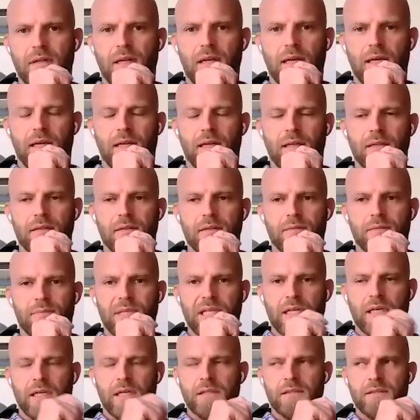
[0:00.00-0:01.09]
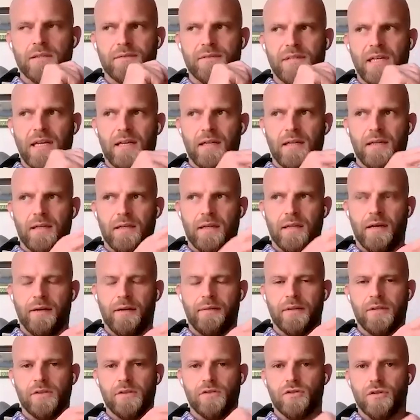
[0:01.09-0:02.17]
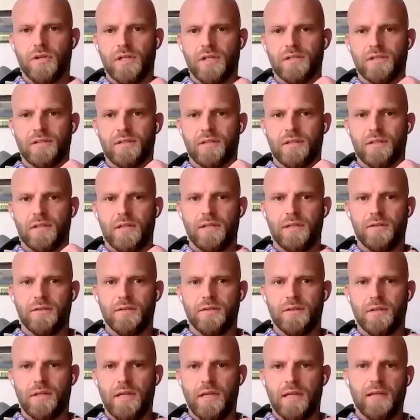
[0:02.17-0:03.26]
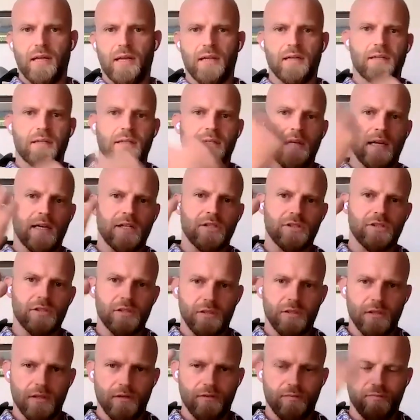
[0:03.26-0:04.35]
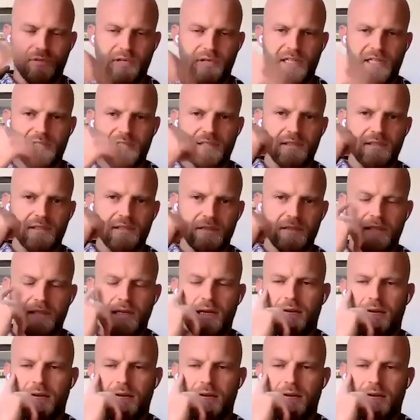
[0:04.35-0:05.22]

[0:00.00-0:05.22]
And because of that inherent trust into and that connection of presence